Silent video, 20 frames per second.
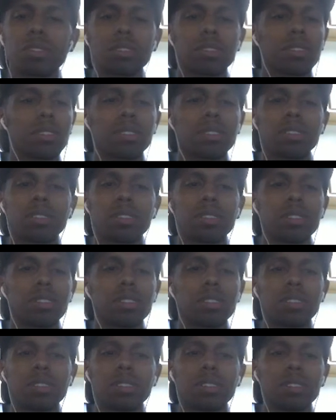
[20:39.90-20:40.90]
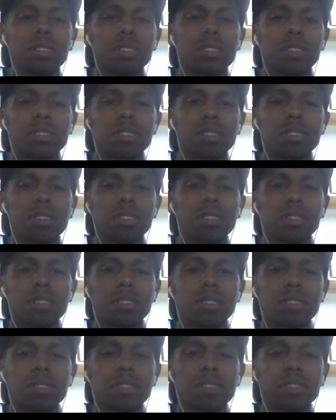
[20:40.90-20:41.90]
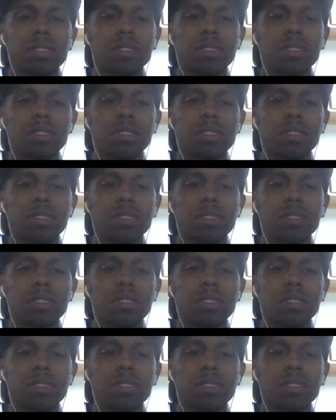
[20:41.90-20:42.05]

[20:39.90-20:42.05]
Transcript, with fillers: Uh, Jeopardy at 57%.